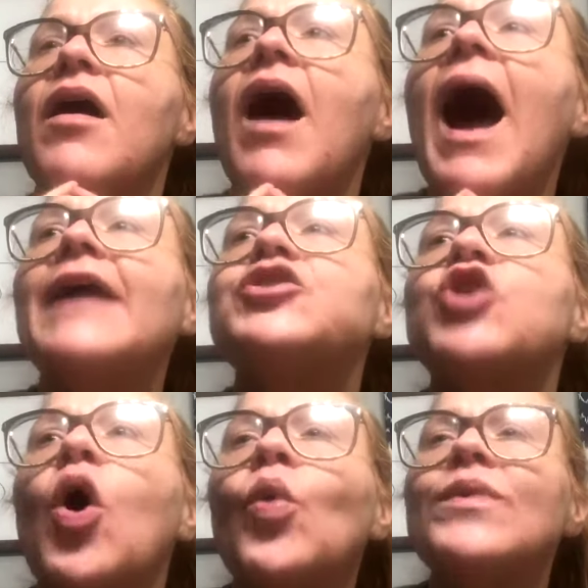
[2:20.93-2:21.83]
I
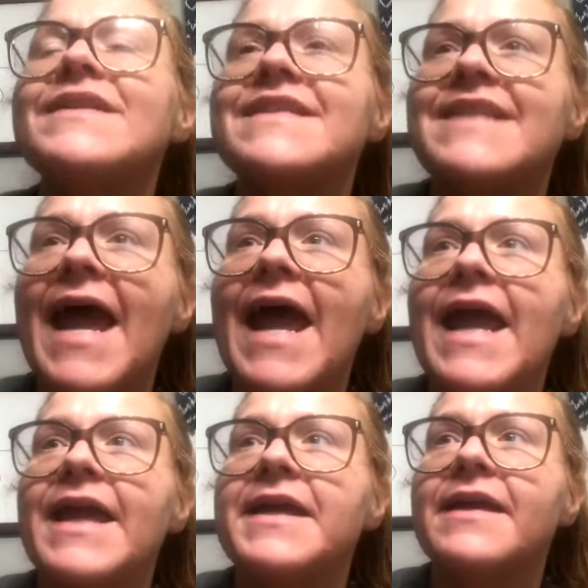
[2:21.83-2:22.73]
don't
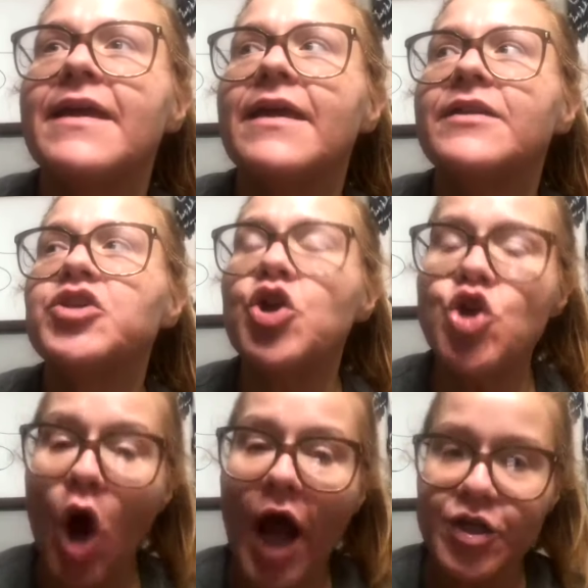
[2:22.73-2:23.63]
say to
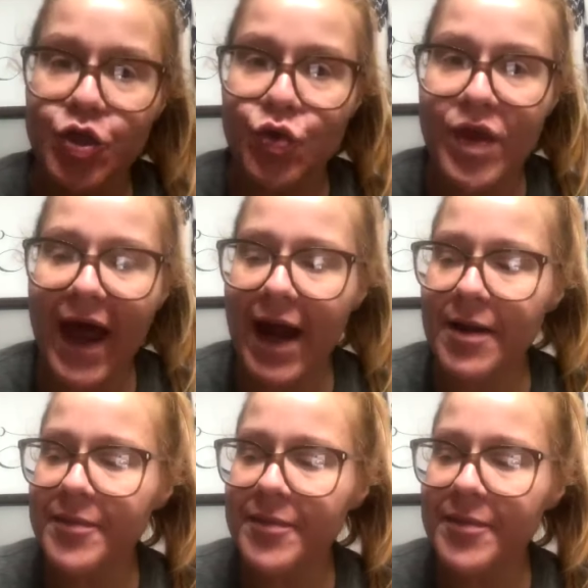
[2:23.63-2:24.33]
not do that